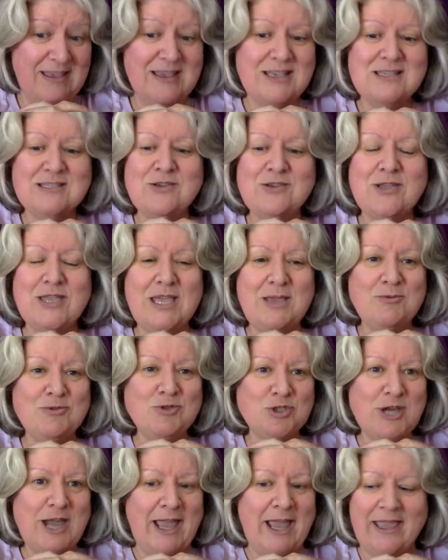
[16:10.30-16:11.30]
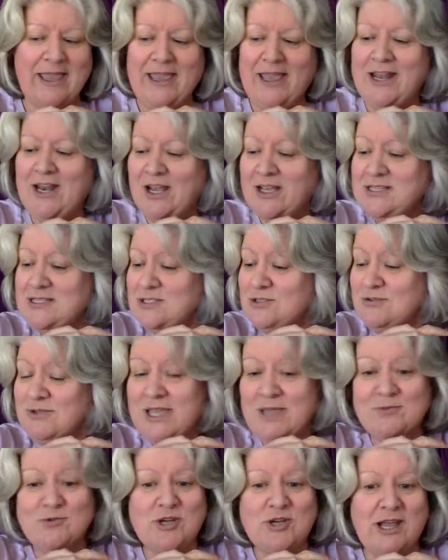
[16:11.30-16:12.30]
So keep track. And I still
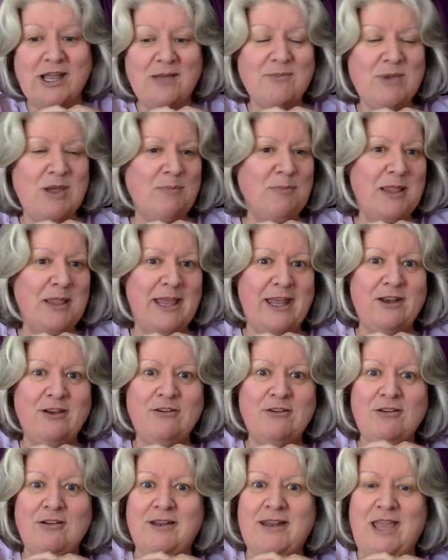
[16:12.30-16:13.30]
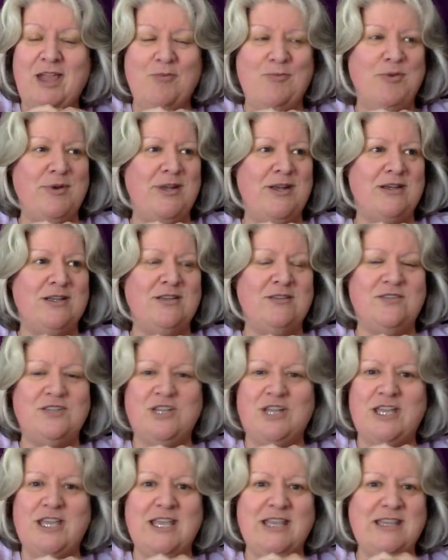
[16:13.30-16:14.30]
keep track of my planner on how productive. Did
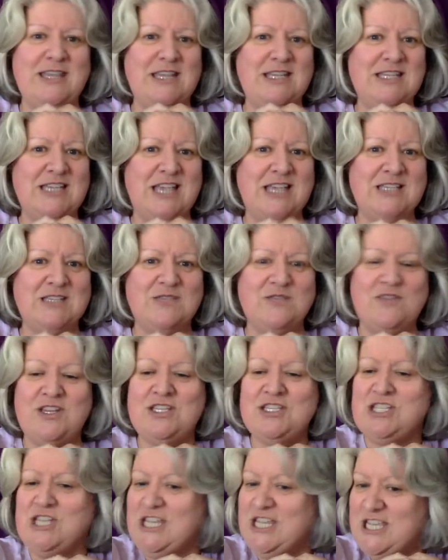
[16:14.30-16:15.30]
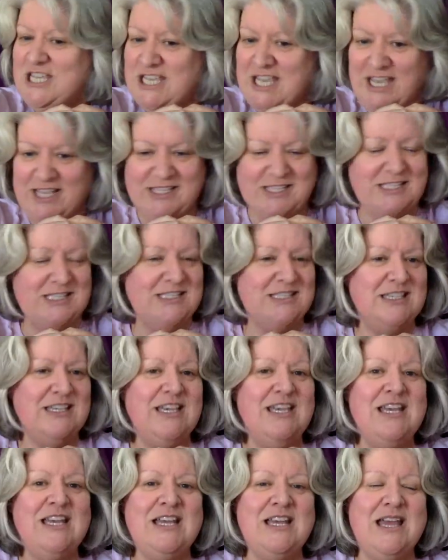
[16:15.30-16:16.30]
I get that task finished? Yes.
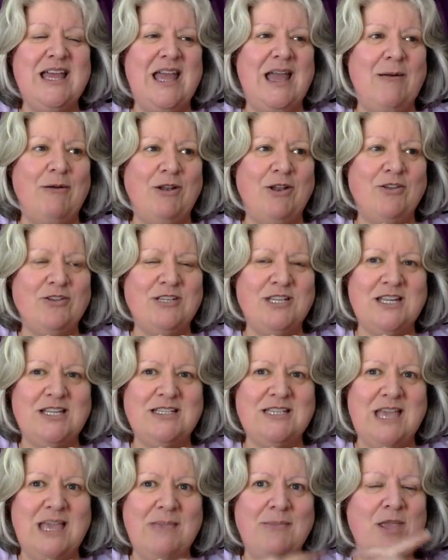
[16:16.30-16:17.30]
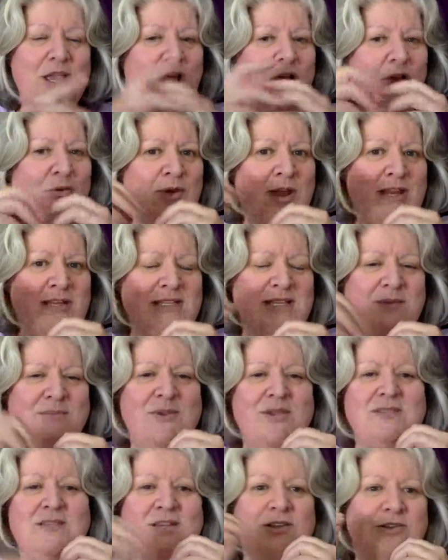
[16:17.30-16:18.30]
How long did it take me? I write it down
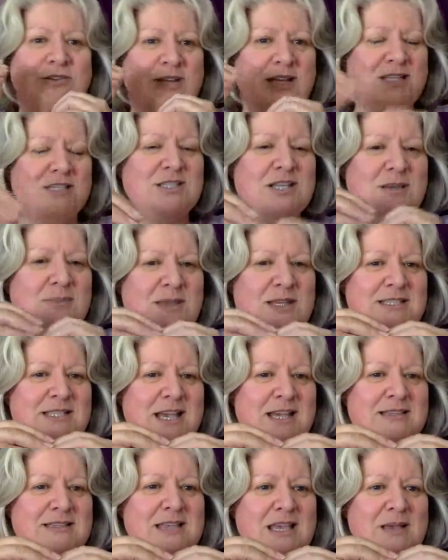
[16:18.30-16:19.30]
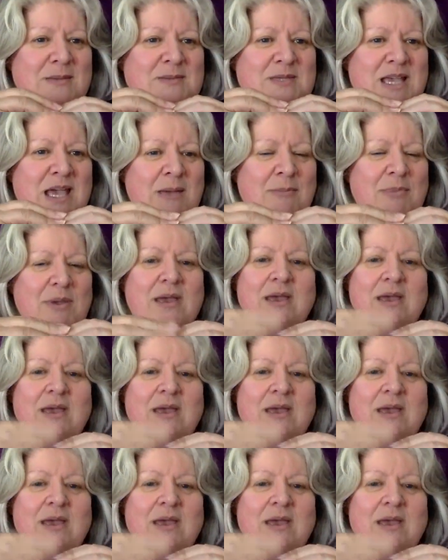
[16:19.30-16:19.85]
because I know next time that task comes up,